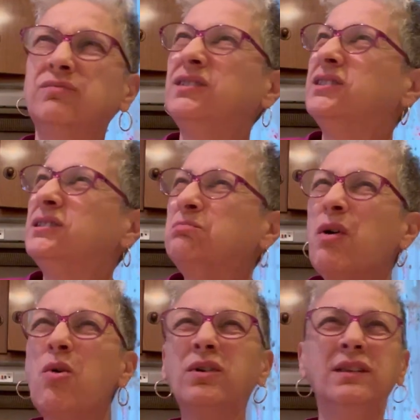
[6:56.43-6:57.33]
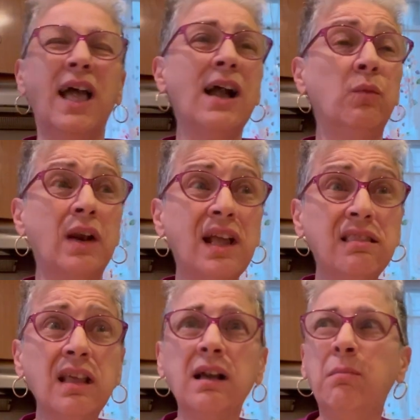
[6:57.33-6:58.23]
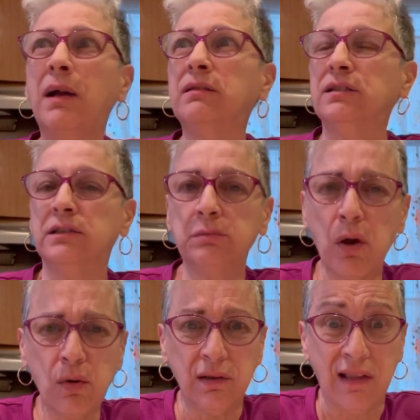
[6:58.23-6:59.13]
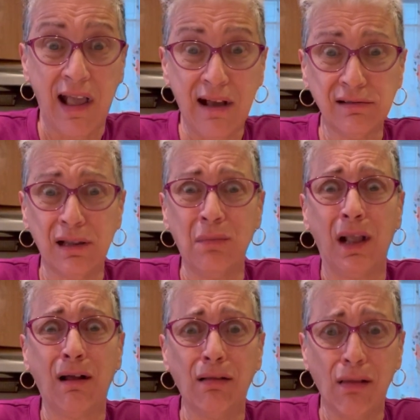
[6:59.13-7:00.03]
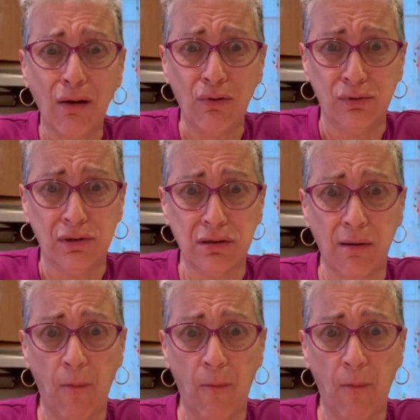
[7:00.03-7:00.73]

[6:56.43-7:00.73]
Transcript: Smoke in the house. When I think about the smoke in the house, I'm at clothes.